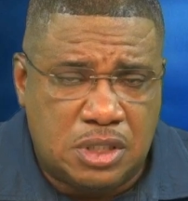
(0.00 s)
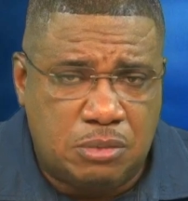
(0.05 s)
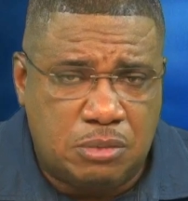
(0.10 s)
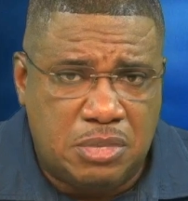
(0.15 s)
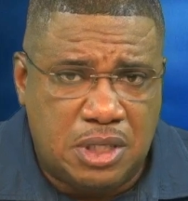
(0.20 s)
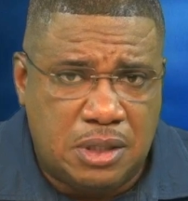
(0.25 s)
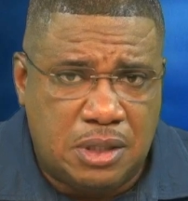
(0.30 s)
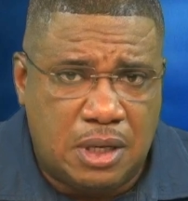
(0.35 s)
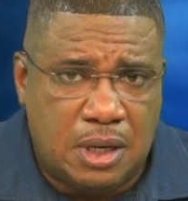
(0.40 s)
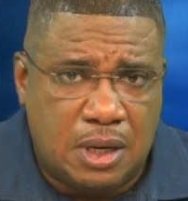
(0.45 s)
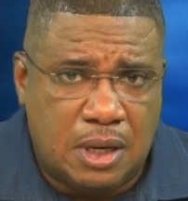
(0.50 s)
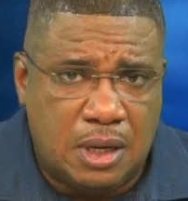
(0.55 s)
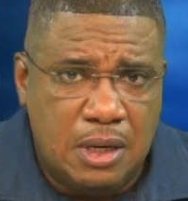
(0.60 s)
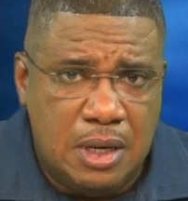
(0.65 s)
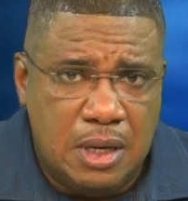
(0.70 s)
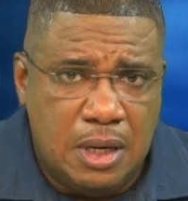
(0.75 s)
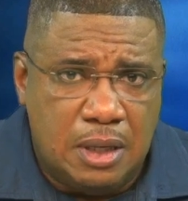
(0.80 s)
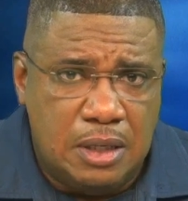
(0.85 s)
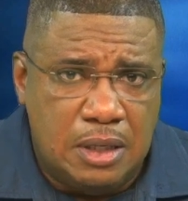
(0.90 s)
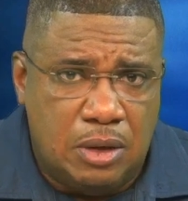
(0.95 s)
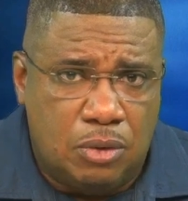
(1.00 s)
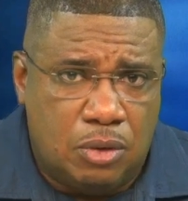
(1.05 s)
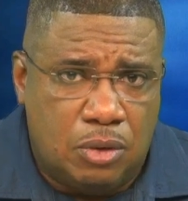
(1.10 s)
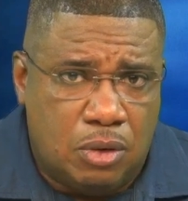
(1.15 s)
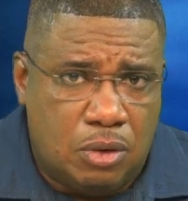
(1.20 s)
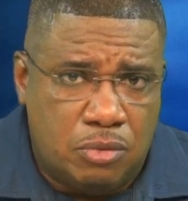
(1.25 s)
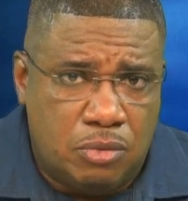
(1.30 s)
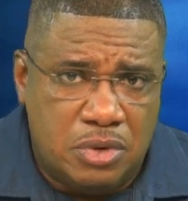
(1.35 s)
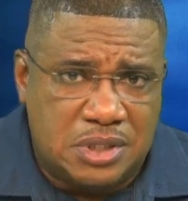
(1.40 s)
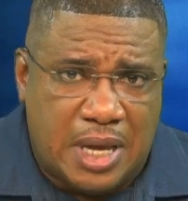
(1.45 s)
there,
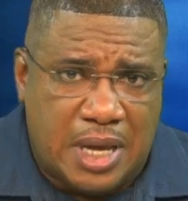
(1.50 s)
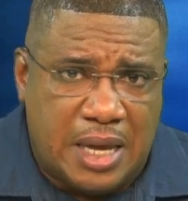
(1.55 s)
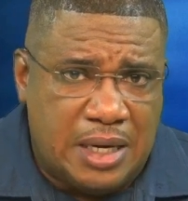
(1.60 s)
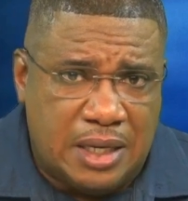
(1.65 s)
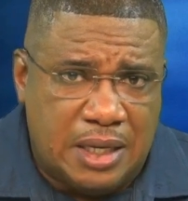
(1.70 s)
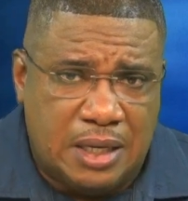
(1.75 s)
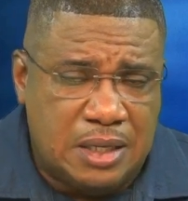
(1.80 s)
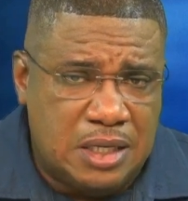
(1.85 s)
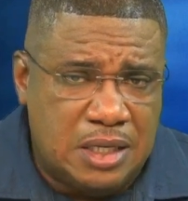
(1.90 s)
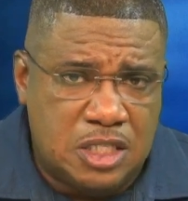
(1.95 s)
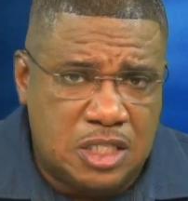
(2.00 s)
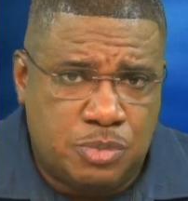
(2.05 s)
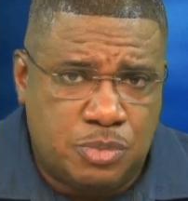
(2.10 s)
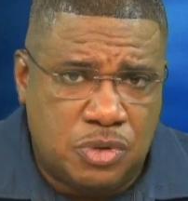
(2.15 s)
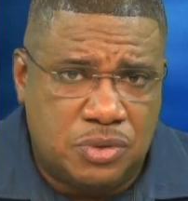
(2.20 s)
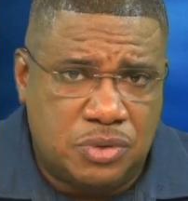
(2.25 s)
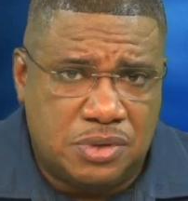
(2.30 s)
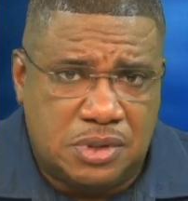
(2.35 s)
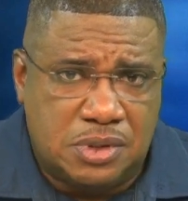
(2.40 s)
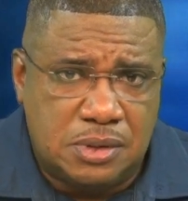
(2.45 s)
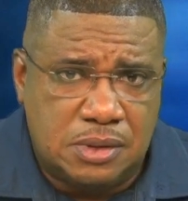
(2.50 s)
residing in these booths.